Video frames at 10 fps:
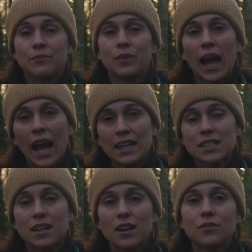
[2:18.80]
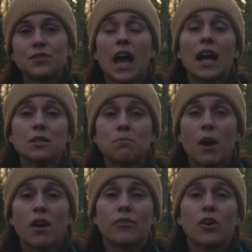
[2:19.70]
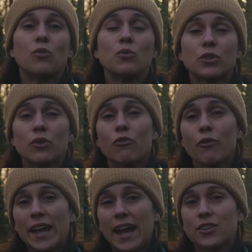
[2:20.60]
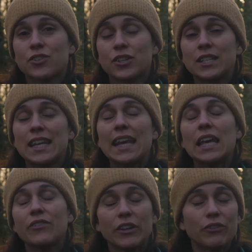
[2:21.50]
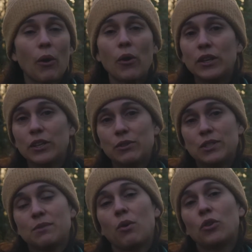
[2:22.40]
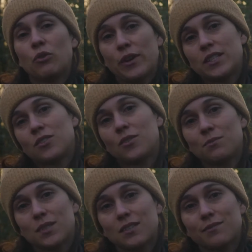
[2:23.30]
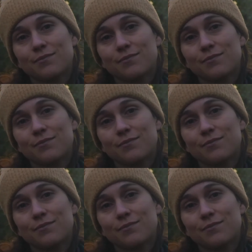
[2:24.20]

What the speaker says: Hat, gloves and buff are also great extras, even if you only use them on your rest stops.